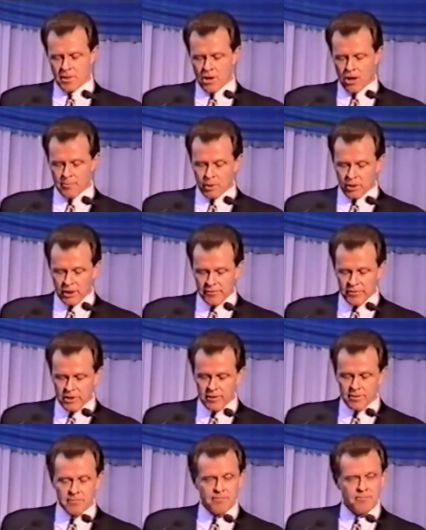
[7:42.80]
I believe in
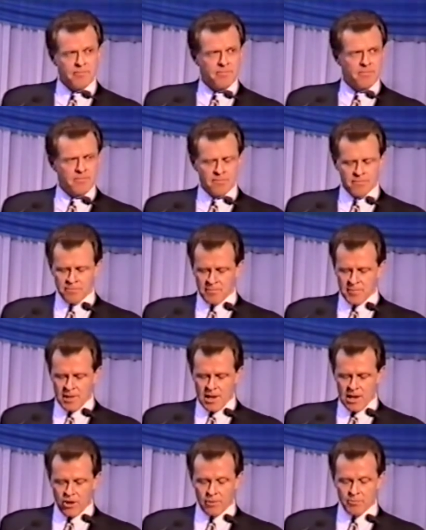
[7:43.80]
it
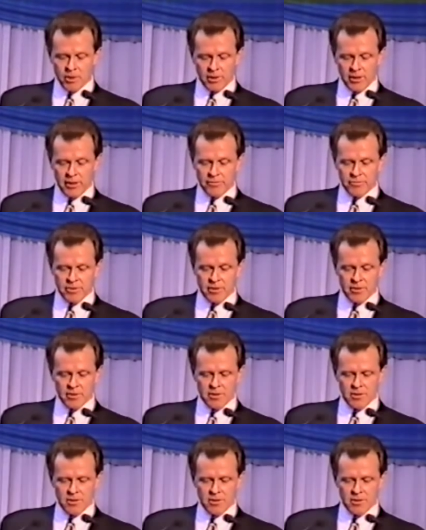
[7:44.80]
and I believe that